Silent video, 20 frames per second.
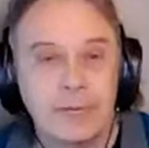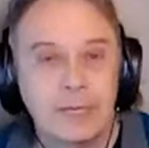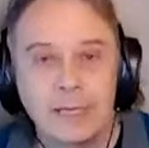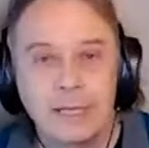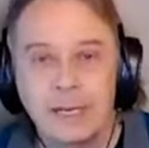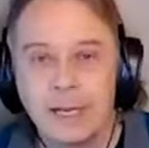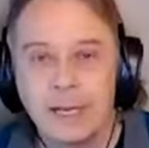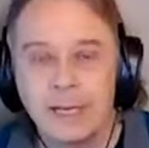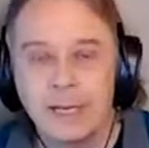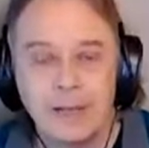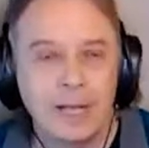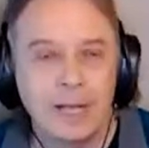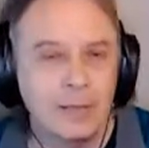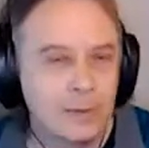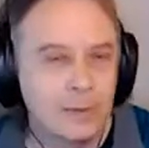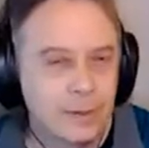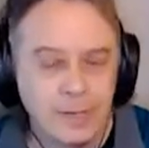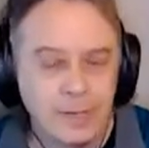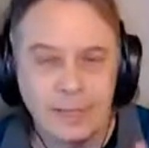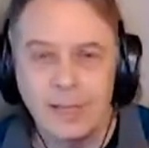the clinic, I
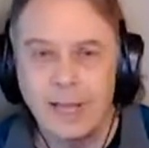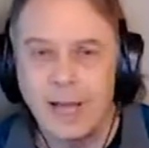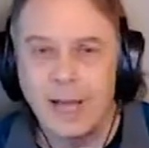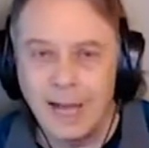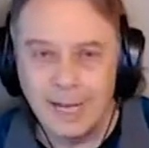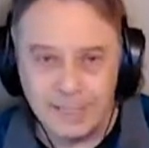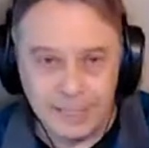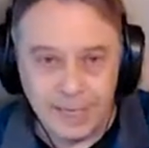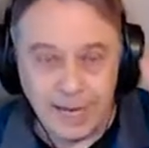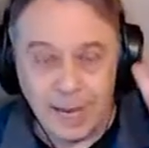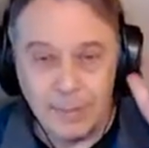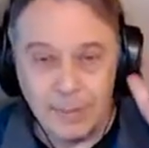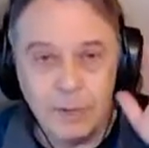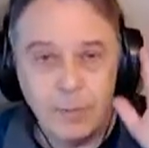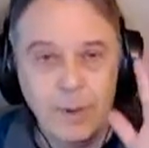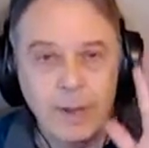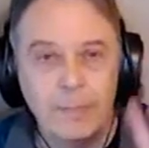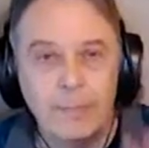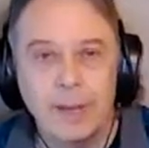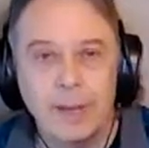learned a lot.
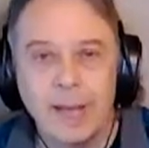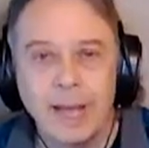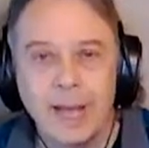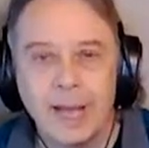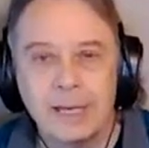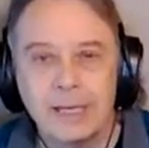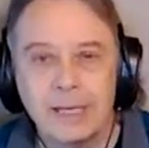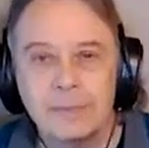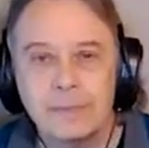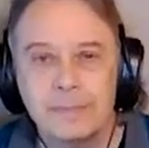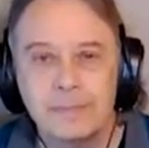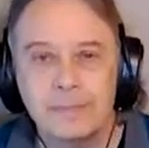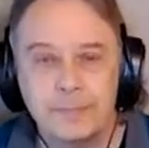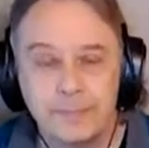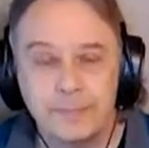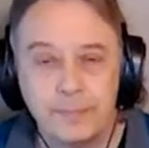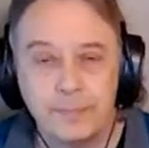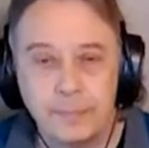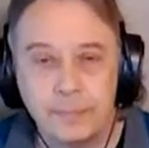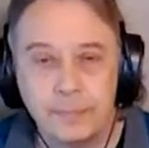Tommy went back,
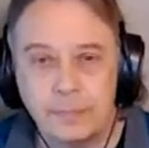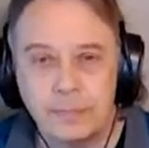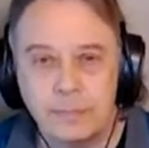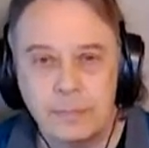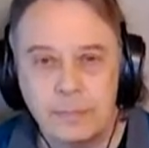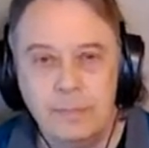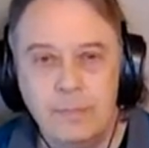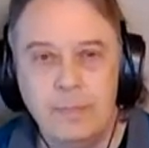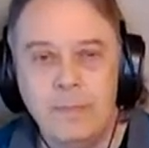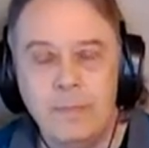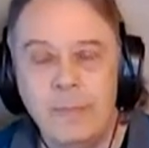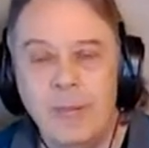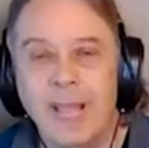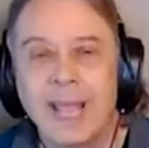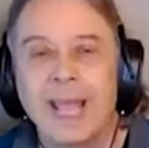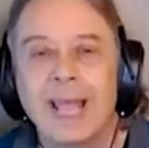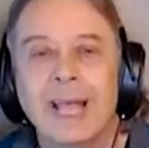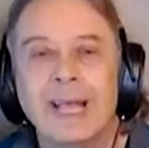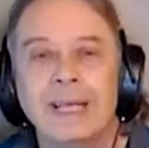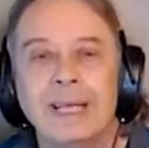
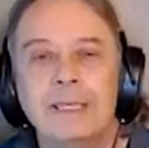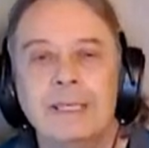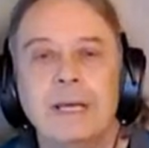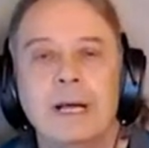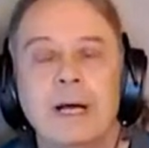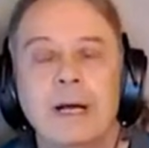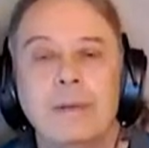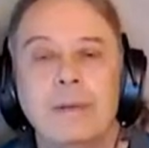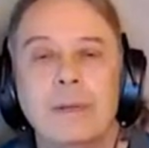and